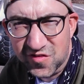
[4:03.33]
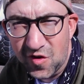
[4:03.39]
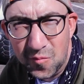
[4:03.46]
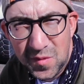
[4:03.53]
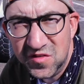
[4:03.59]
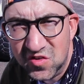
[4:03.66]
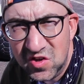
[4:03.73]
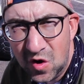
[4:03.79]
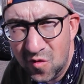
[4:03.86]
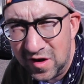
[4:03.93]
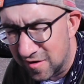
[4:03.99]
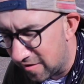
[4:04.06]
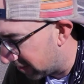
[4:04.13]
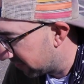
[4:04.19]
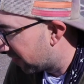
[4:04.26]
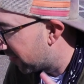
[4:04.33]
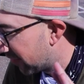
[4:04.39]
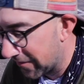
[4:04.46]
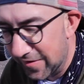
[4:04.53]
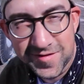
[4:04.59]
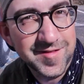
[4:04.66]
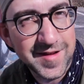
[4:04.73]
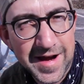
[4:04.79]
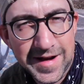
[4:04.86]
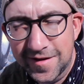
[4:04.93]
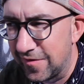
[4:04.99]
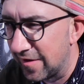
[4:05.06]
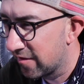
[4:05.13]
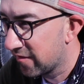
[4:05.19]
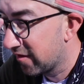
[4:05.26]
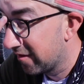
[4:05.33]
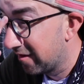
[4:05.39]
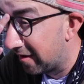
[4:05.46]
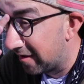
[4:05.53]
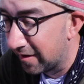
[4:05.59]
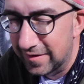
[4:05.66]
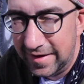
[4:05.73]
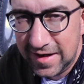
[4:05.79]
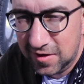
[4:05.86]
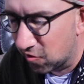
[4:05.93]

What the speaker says: so much going on the side of this Land